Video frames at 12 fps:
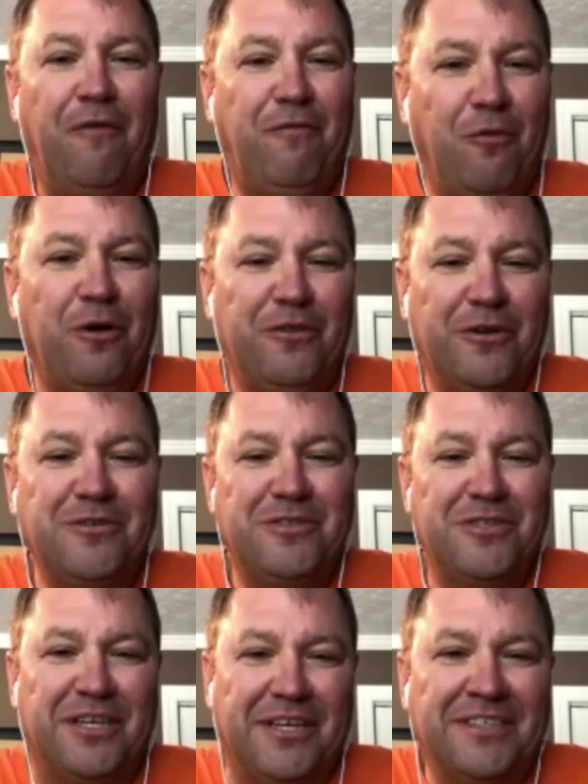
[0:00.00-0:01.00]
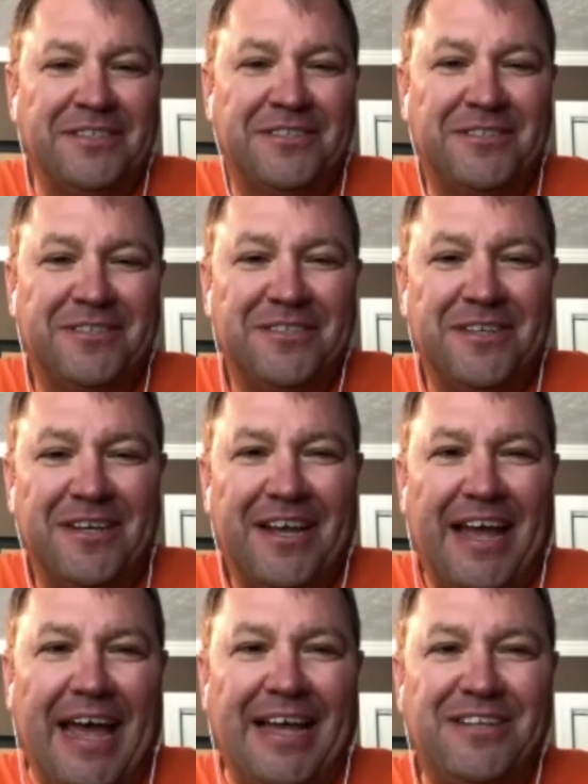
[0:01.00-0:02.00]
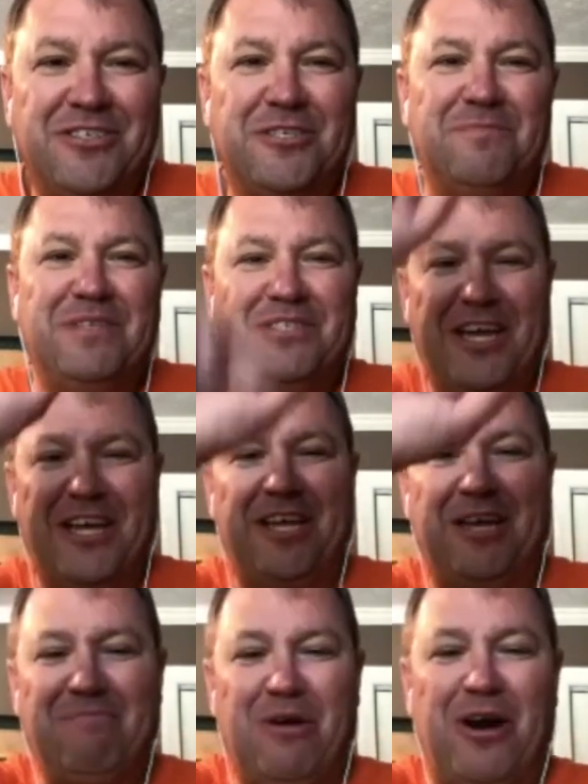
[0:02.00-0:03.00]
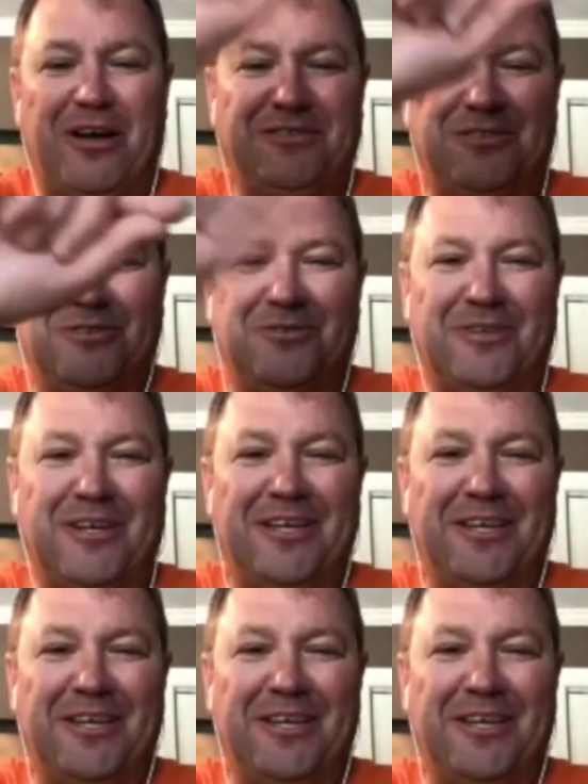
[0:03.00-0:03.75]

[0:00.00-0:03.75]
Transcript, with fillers: four of those things and just be checking boxes, right?